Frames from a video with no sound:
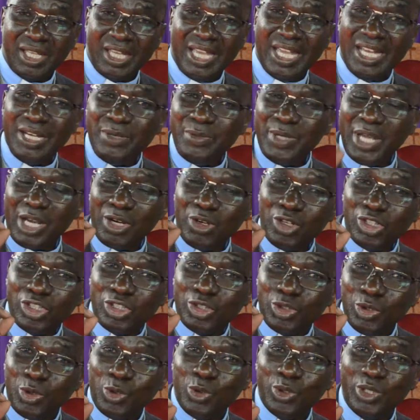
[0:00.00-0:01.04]
And we are
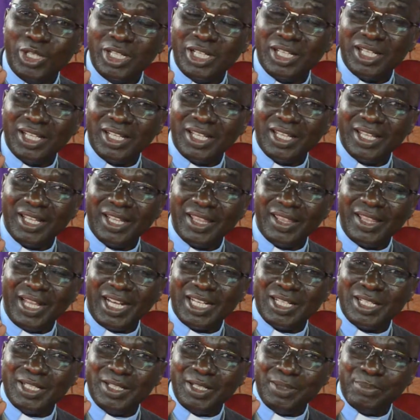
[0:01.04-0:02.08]
not told
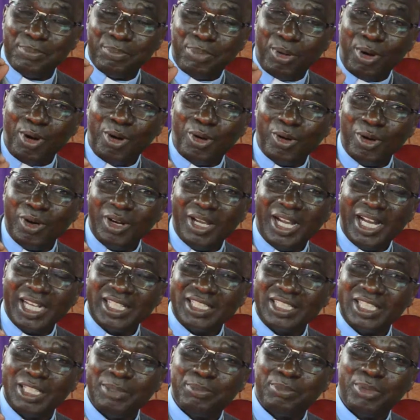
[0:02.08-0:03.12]
that Paul,
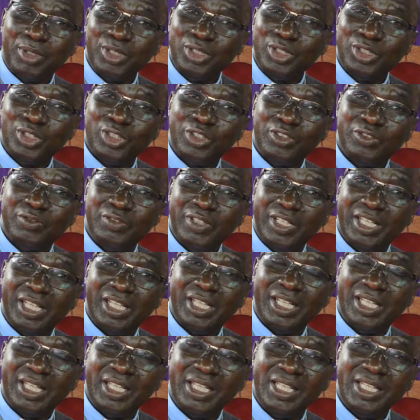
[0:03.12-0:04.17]
at the point of
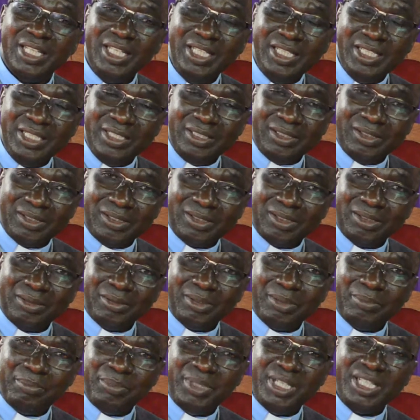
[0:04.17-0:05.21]

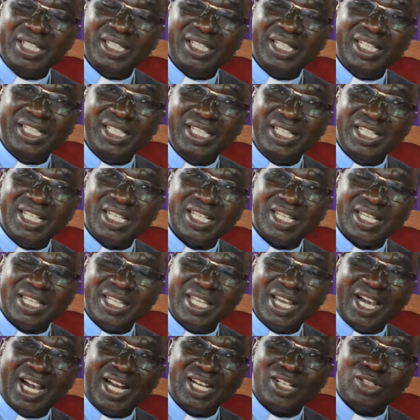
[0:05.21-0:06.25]
being laid
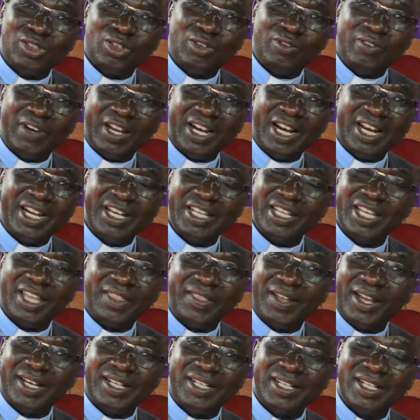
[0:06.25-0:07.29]
the hands of Ananias,
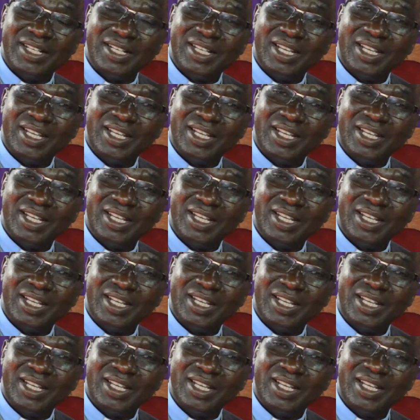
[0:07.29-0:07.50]
that